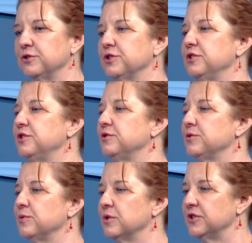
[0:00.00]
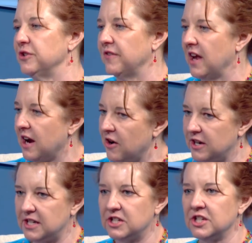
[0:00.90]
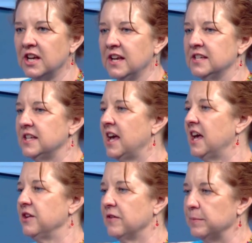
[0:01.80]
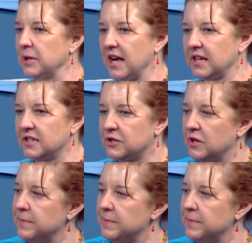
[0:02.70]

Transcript: usually do tours. You have a Heritage Day, you have Black History.